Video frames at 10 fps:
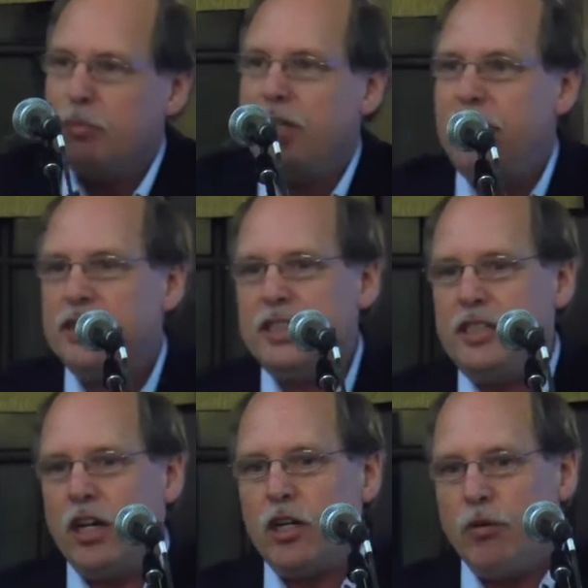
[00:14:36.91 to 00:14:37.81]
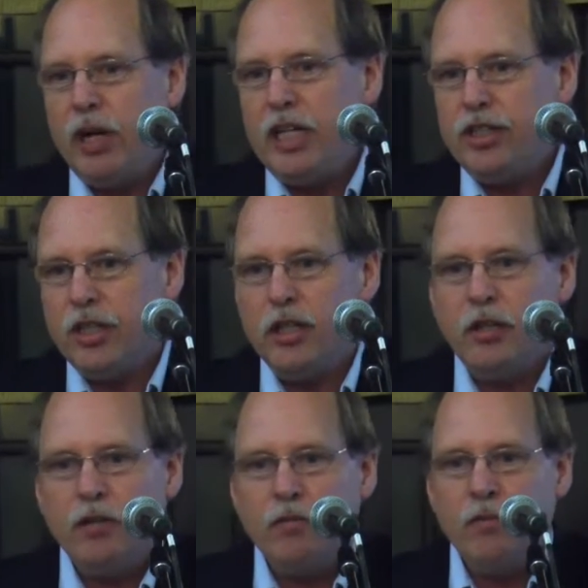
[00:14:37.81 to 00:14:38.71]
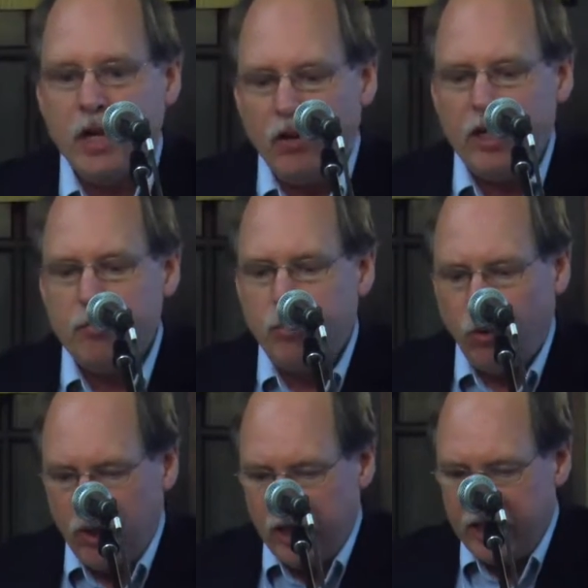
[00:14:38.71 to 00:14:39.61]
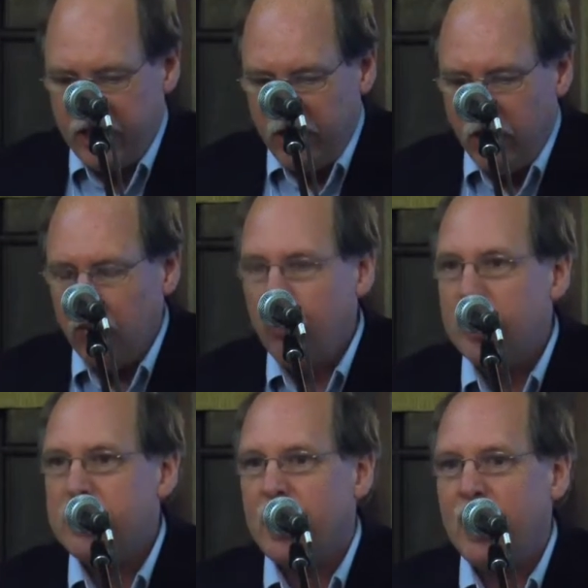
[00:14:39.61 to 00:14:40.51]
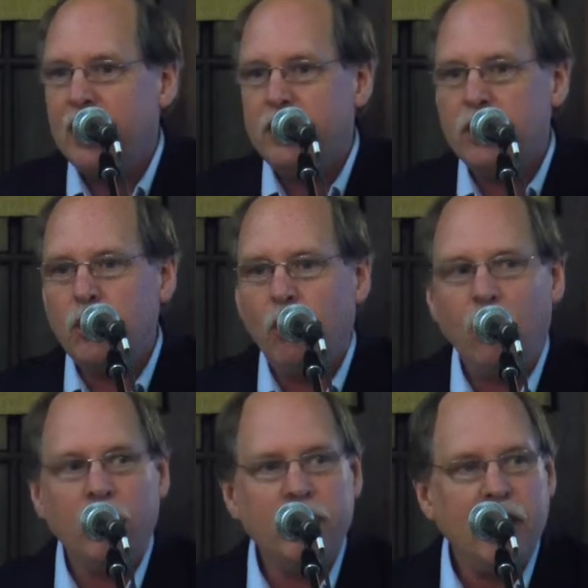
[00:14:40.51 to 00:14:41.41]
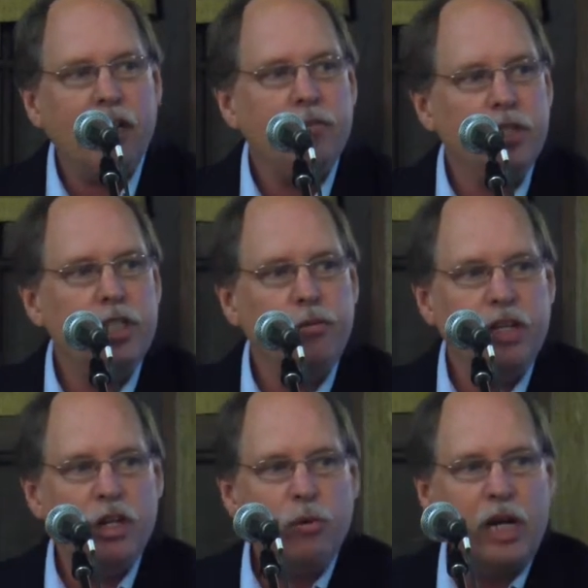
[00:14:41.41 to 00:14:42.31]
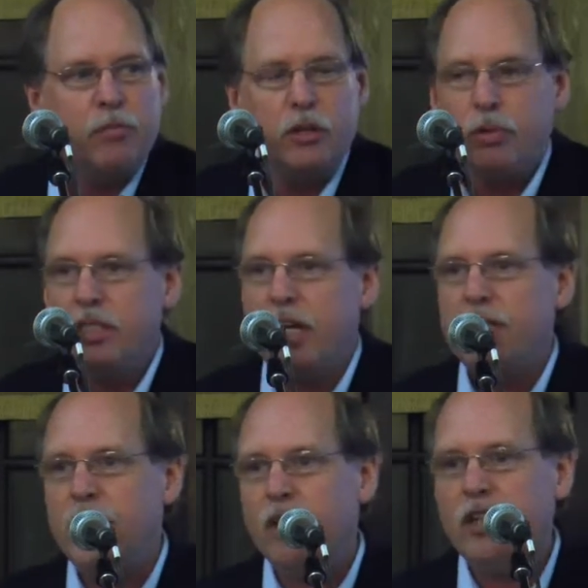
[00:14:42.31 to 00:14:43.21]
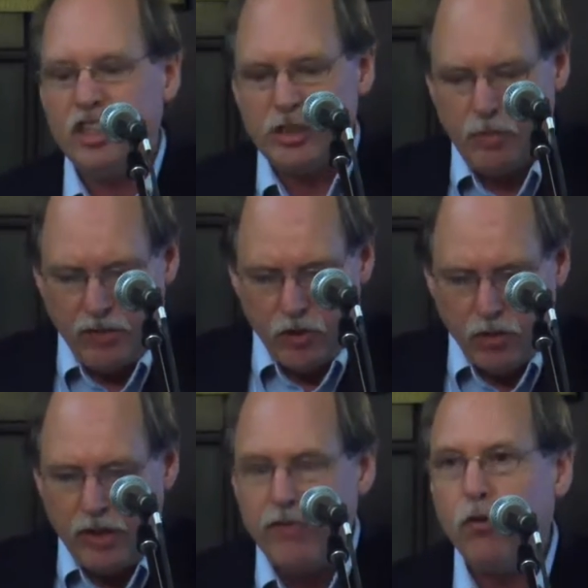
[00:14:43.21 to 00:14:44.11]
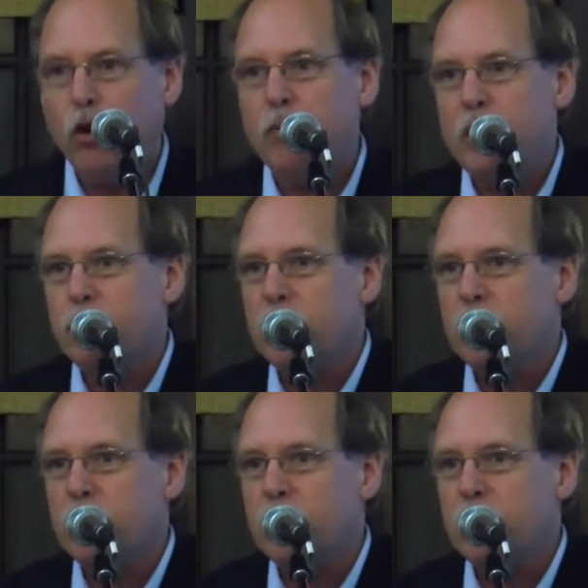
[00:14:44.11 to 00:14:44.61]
But this declaration, very importantly, went on to call not for doing away with protected areas, but for reforming